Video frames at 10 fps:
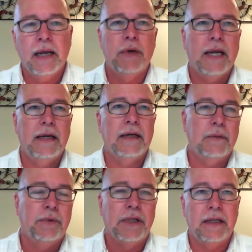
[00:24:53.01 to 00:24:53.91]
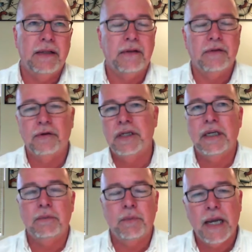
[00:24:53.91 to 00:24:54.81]
and we ended up with, I think,
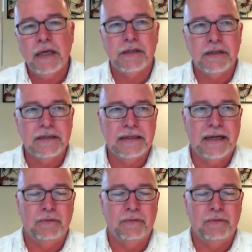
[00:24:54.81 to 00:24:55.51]
thirteen pages,